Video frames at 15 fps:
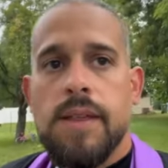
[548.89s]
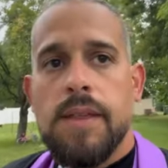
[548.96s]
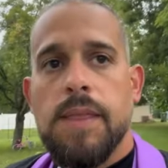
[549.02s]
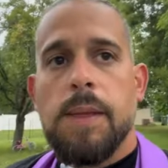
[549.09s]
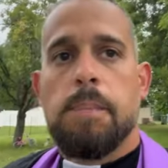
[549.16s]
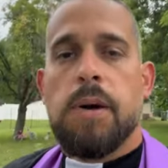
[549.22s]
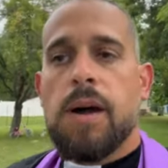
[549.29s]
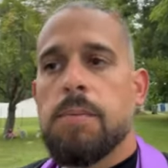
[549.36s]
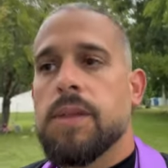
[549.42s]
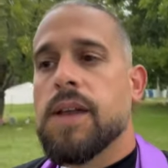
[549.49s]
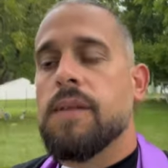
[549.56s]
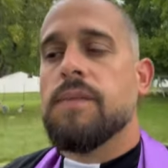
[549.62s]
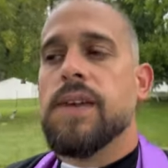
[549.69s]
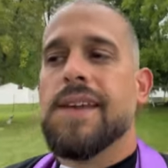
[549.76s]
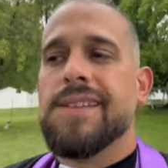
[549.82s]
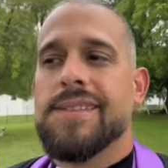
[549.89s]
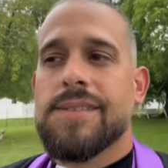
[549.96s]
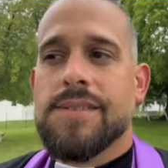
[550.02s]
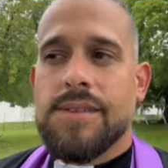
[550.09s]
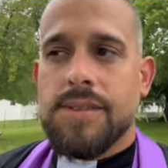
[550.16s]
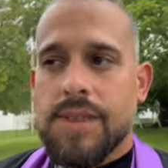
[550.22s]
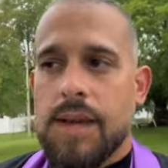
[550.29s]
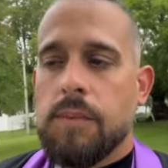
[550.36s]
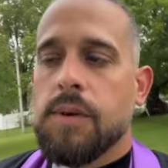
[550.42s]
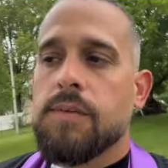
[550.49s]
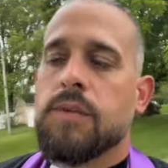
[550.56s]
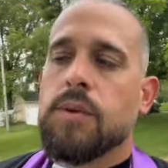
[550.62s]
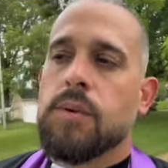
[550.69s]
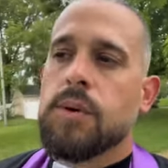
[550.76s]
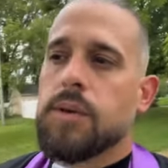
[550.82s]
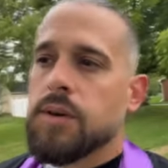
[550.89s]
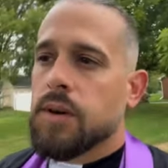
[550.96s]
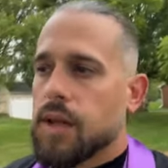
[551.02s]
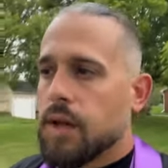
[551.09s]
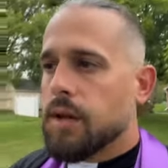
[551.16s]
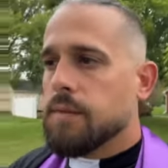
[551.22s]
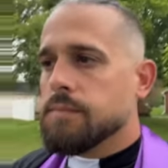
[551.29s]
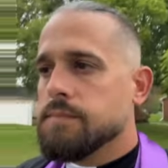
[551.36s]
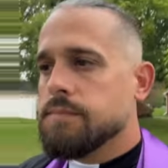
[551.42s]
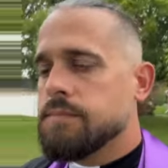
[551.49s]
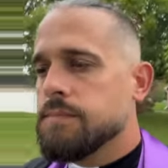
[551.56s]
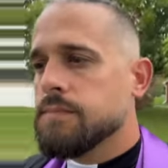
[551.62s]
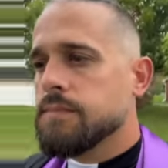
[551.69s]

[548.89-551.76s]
the public events that we've doing, um,